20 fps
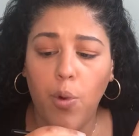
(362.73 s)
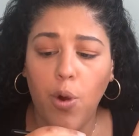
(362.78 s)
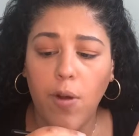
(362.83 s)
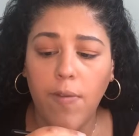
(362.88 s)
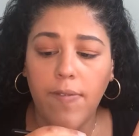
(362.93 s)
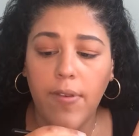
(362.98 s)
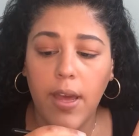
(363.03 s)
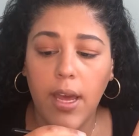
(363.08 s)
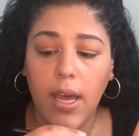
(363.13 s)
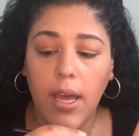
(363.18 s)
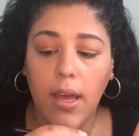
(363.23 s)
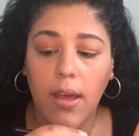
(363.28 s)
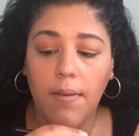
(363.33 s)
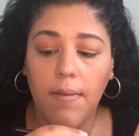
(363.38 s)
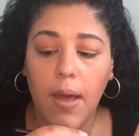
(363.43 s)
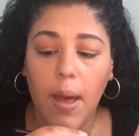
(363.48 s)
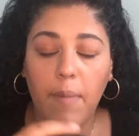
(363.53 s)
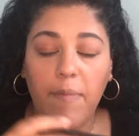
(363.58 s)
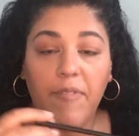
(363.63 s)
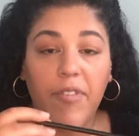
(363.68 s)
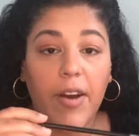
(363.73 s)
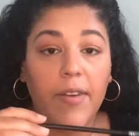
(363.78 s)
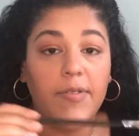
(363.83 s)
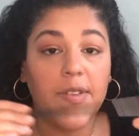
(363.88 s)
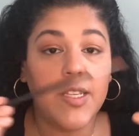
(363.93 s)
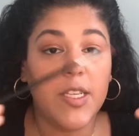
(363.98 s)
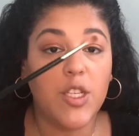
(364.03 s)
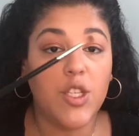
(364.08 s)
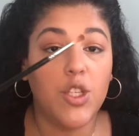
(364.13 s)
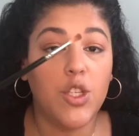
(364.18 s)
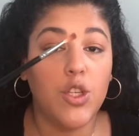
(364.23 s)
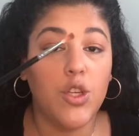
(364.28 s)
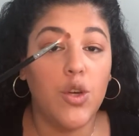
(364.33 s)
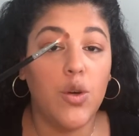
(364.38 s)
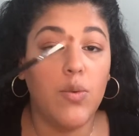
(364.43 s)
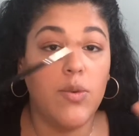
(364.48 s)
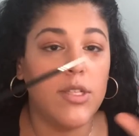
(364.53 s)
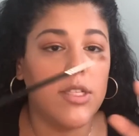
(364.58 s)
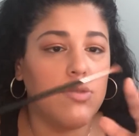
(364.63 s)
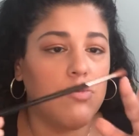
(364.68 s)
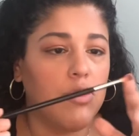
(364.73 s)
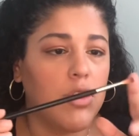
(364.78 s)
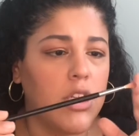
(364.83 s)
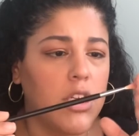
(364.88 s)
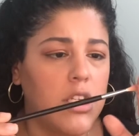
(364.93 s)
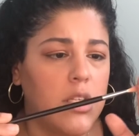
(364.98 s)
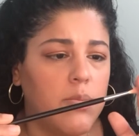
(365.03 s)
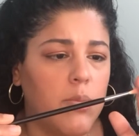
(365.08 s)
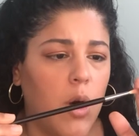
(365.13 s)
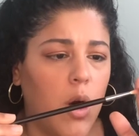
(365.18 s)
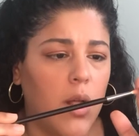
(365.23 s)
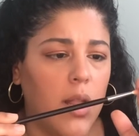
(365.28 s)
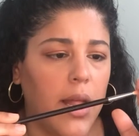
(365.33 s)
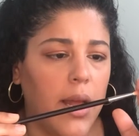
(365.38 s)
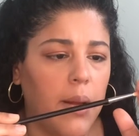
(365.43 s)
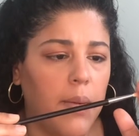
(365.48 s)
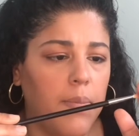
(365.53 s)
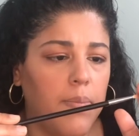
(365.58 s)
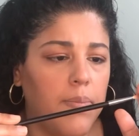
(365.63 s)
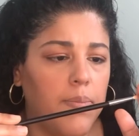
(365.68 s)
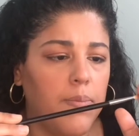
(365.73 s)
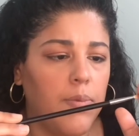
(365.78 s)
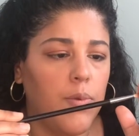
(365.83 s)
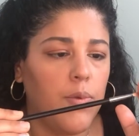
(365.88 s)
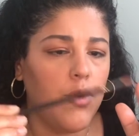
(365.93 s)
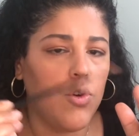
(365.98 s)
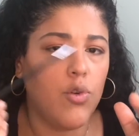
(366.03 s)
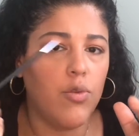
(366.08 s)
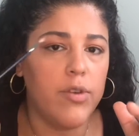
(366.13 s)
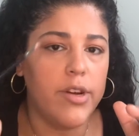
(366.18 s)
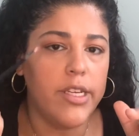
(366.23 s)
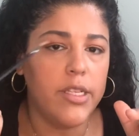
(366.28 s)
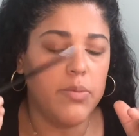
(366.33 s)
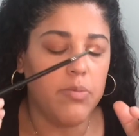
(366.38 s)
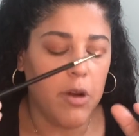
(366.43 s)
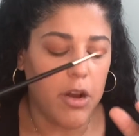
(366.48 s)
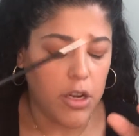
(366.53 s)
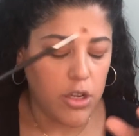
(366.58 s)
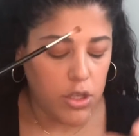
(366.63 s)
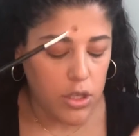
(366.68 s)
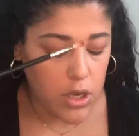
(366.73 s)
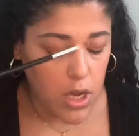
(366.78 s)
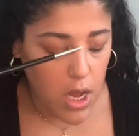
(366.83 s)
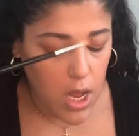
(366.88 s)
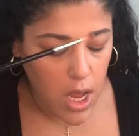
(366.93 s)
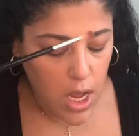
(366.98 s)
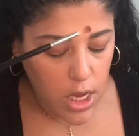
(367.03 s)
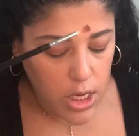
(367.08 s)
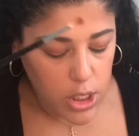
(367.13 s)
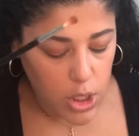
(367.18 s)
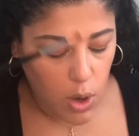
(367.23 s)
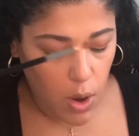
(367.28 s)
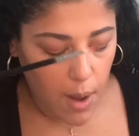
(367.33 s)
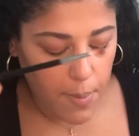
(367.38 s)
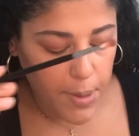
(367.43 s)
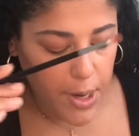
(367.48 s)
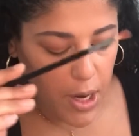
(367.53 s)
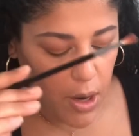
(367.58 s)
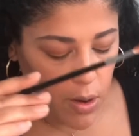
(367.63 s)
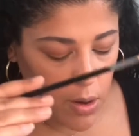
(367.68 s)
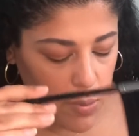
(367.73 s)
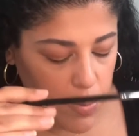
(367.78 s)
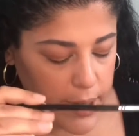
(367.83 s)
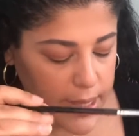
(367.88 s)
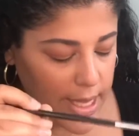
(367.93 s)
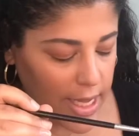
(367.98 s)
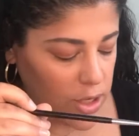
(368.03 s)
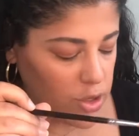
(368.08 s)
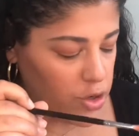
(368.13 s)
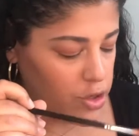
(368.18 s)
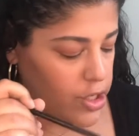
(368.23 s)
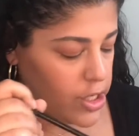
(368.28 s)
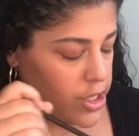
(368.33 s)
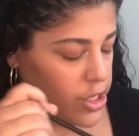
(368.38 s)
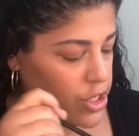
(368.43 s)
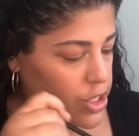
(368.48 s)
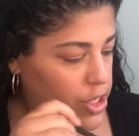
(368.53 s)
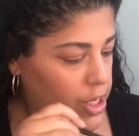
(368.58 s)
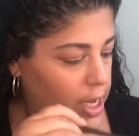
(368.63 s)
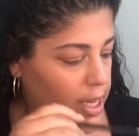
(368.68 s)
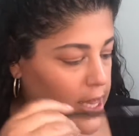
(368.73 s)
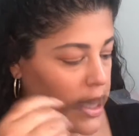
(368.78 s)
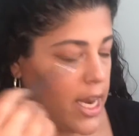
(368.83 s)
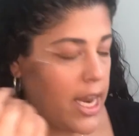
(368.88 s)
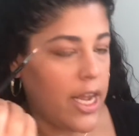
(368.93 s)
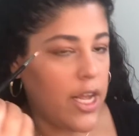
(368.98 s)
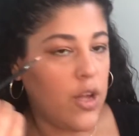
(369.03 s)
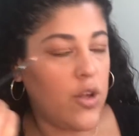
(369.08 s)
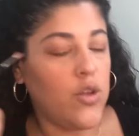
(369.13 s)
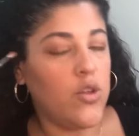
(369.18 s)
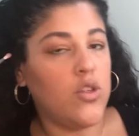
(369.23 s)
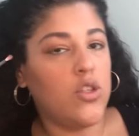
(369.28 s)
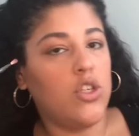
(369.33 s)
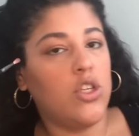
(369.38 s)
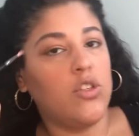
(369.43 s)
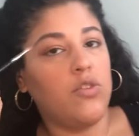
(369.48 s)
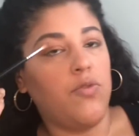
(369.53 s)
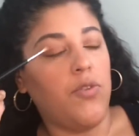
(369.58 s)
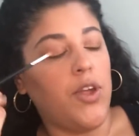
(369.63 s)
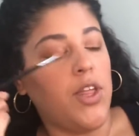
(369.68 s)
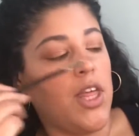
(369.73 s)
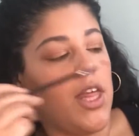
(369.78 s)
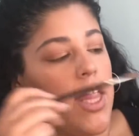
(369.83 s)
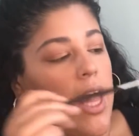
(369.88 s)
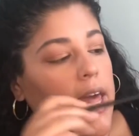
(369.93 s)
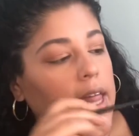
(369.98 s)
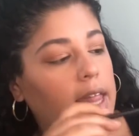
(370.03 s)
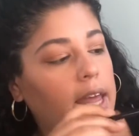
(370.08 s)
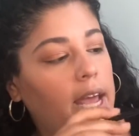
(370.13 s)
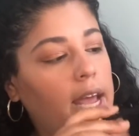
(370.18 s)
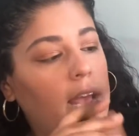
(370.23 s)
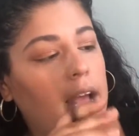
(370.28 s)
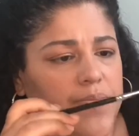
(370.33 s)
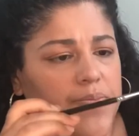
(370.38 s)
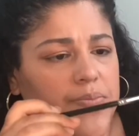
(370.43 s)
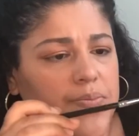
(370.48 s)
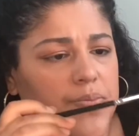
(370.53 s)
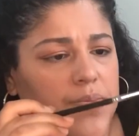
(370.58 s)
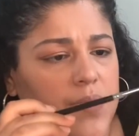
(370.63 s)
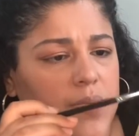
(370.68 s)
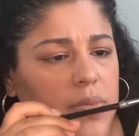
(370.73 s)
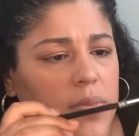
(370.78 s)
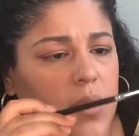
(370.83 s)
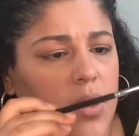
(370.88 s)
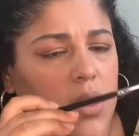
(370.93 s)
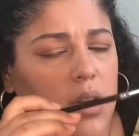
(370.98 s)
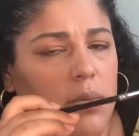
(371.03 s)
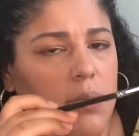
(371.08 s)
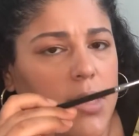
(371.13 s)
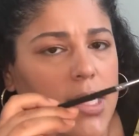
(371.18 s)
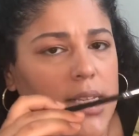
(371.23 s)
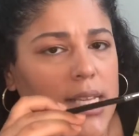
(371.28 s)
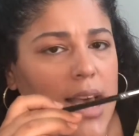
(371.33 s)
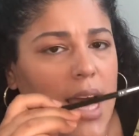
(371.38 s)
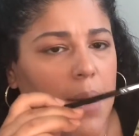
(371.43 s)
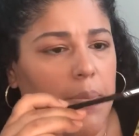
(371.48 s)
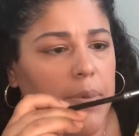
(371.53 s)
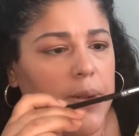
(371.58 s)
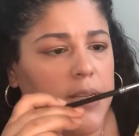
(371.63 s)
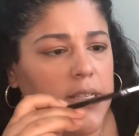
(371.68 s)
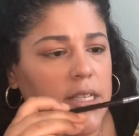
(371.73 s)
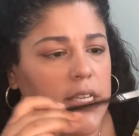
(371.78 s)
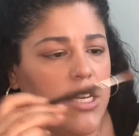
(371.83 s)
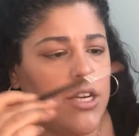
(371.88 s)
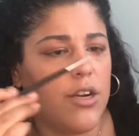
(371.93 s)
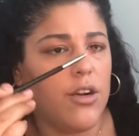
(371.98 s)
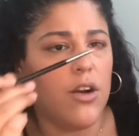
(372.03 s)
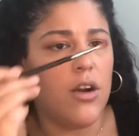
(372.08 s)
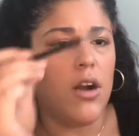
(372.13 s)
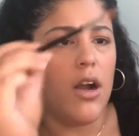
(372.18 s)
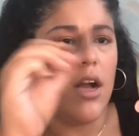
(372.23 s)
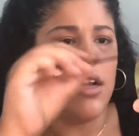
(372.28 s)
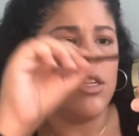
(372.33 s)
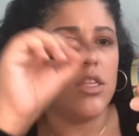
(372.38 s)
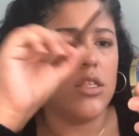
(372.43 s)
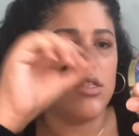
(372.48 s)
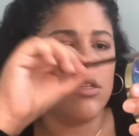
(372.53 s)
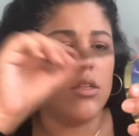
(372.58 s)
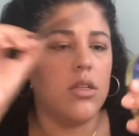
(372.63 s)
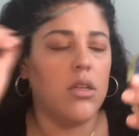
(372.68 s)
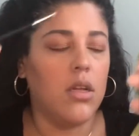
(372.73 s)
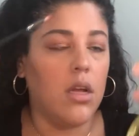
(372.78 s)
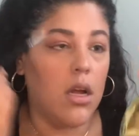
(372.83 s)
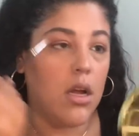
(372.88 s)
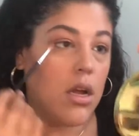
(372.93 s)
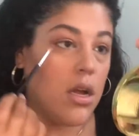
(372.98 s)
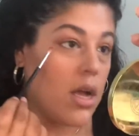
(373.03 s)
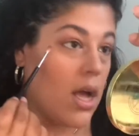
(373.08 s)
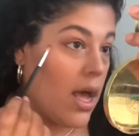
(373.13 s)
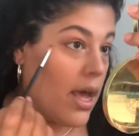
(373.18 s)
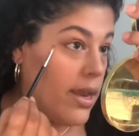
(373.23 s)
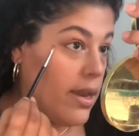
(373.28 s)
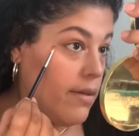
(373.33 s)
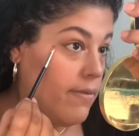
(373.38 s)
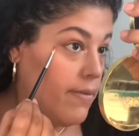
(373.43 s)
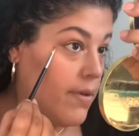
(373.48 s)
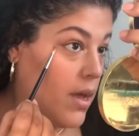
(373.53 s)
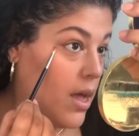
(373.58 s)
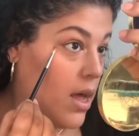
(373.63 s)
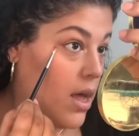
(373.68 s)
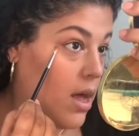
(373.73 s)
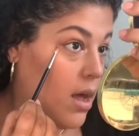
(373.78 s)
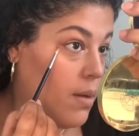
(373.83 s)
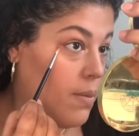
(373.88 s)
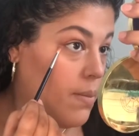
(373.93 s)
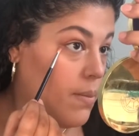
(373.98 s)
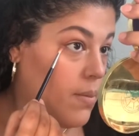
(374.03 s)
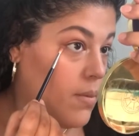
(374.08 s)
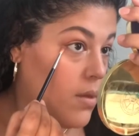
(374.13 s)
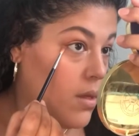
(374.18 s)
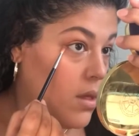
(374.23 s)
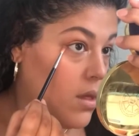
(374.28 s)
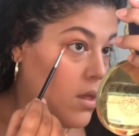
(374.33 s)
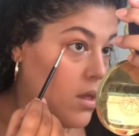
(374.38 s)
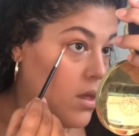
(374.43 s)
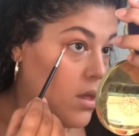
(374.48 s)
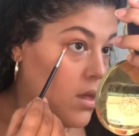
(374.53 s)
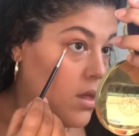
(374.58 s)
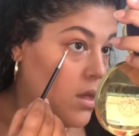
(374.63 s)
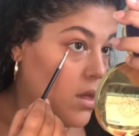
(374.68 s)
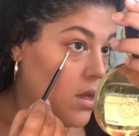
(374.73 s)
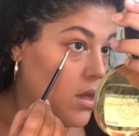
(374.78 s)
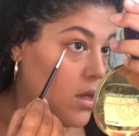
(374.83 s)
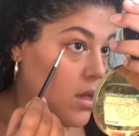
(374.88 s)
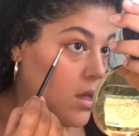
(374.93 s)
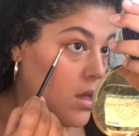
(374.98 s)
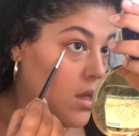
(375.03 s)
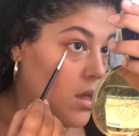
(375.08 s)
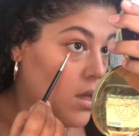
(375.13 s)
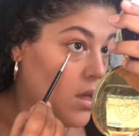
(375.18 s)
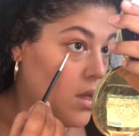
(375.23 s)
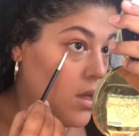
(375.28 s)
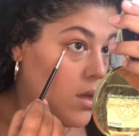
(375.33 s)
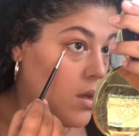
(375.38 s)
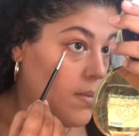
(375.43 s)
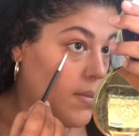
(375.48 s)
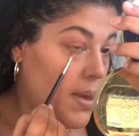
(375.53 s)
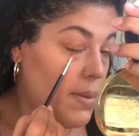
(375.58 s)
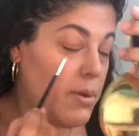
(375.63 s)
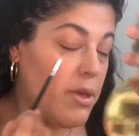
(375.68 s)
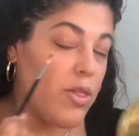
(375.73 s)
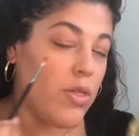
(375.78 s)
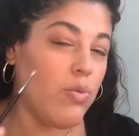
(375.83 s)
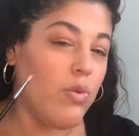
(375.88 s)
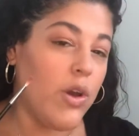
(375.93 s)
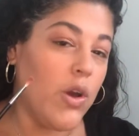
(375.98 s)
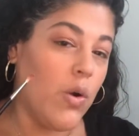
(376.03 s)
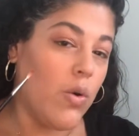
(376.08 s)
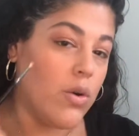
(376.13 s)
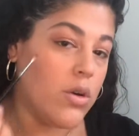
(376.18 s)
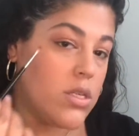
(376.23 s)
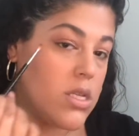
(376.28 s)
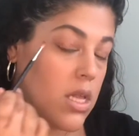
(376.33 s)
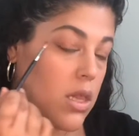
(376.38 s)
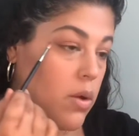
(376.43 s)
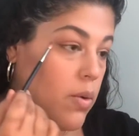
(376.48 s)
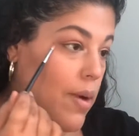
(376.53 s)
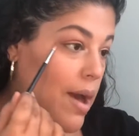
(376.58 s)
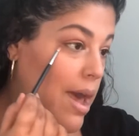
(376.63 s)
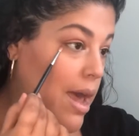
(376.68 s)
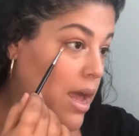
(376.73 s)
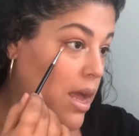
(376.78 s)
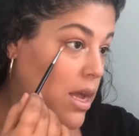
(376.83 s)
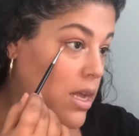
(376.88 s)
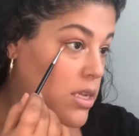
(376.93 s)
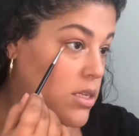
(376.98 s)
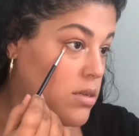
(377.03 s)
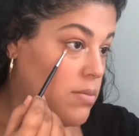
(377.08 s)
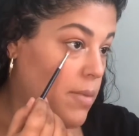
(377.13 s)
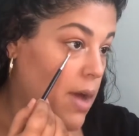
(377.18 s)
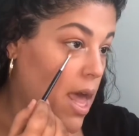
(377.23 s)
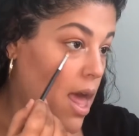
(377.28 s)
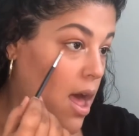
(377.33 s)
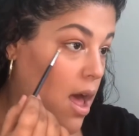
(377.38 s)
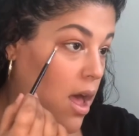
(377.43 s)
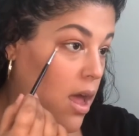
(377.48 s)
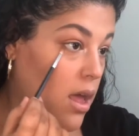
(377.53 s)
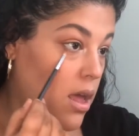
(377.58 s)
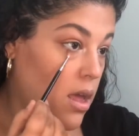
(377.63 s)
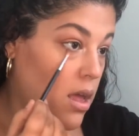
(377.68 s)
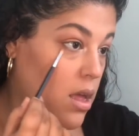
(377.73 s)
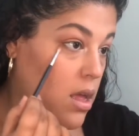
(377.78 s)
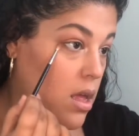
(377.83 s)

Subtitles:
Morphe M562. It's really small, like crease brush. So I'm gonna go in with that transition shade that I used just really lightly, and I'm gonna tap into here and just kind of come maybe 3/4 of the way into my eye.